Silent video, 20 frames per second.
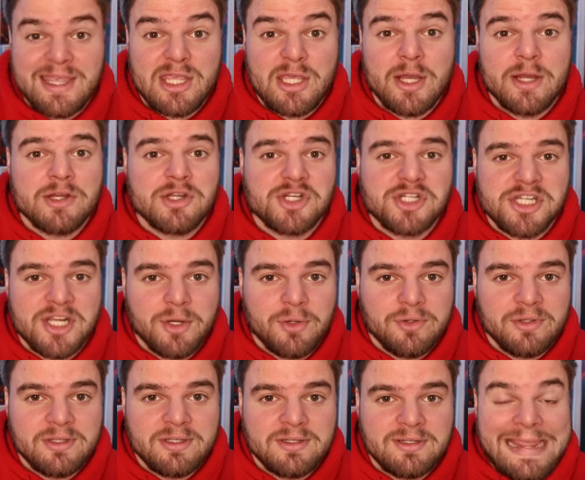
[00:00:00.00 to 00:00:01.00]
Young
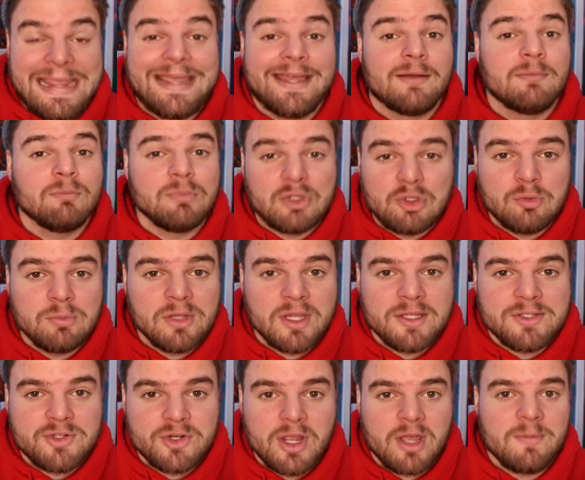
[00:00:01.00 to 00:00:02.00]
Sheldon and Blue
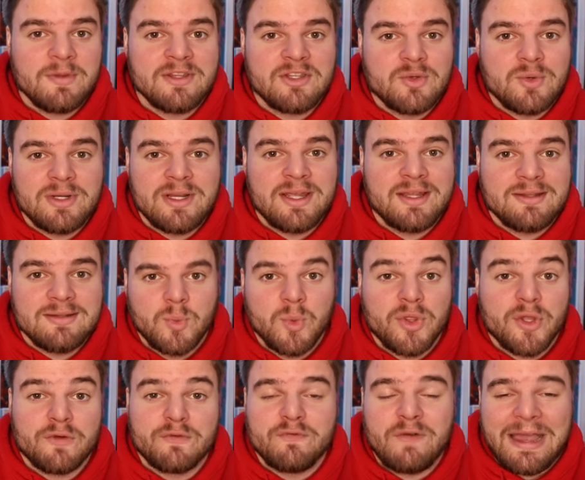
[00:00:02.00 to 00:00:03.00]
Bloods are coming to an end,
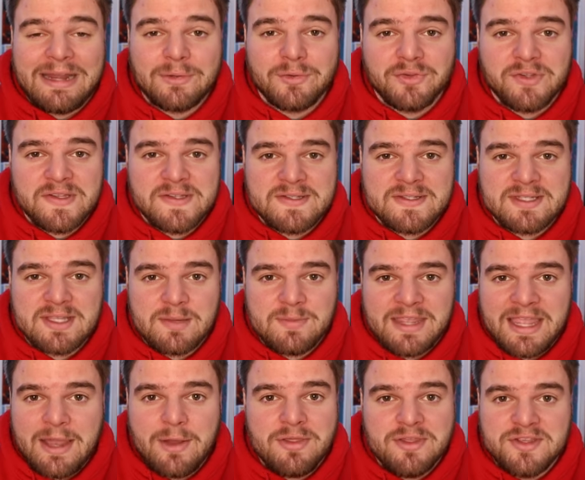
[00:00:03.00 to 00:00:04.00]
with their final seasons
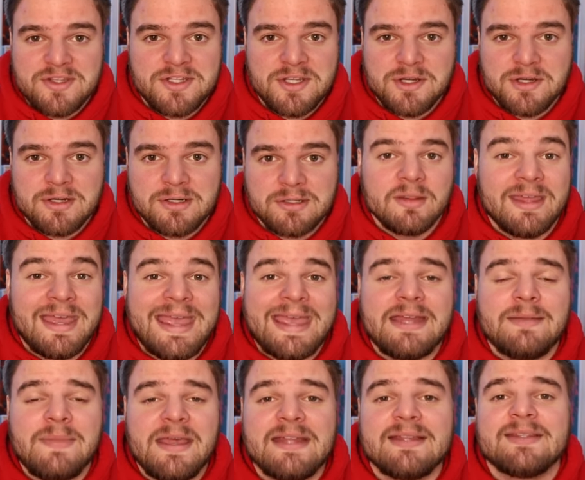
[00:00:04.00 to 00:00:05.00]
coming out this year. The
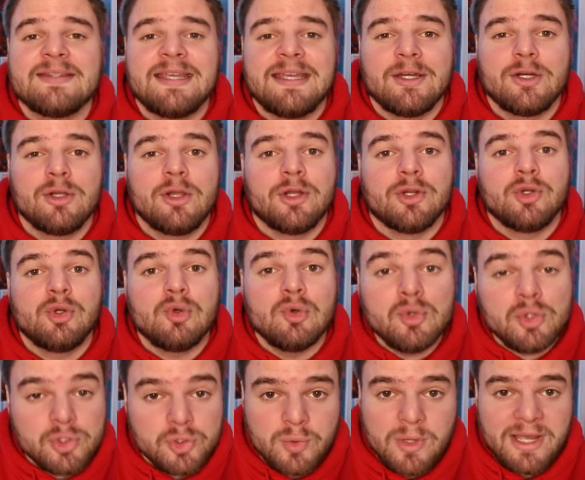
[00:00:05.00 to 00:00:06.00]
Handmaid's Tale on
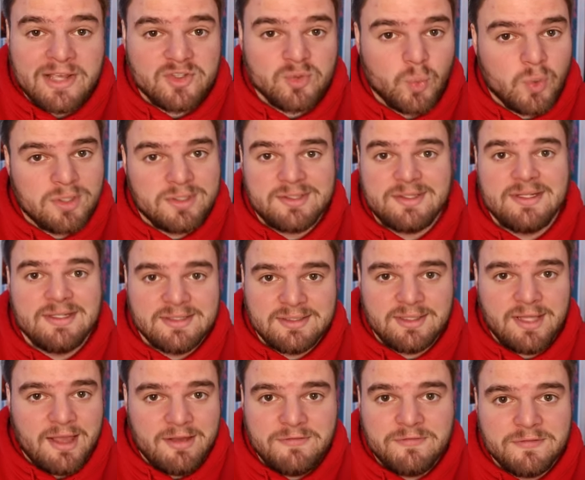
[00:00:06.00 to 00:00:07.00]
Hulu has one
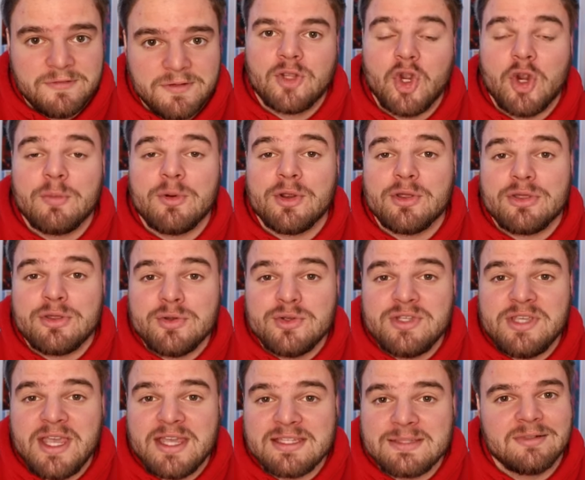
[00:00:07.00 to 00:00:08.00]
season left. Curb Your
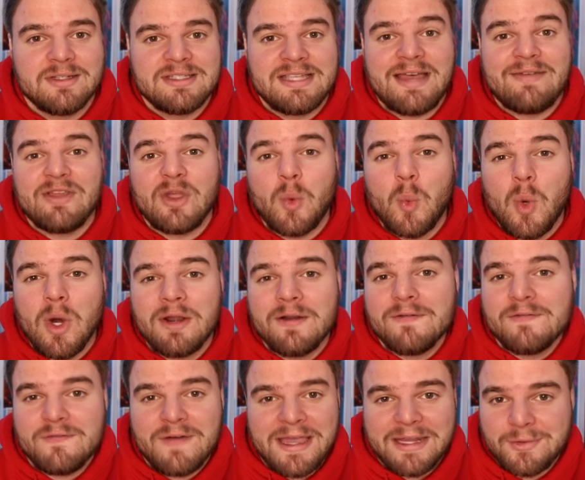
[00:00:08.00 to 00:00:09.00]
Enthusiasm is having
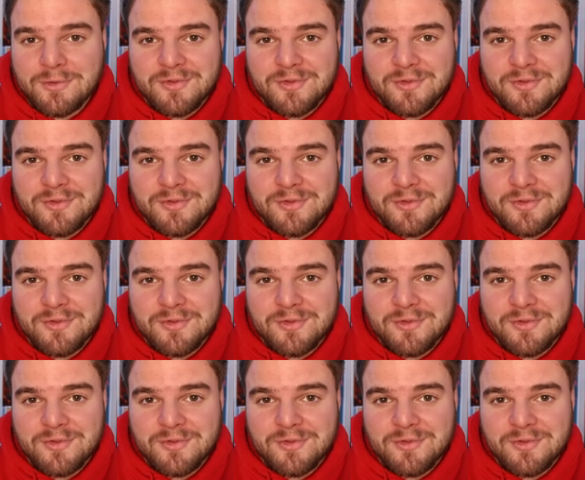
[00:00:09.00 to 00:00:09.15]
one final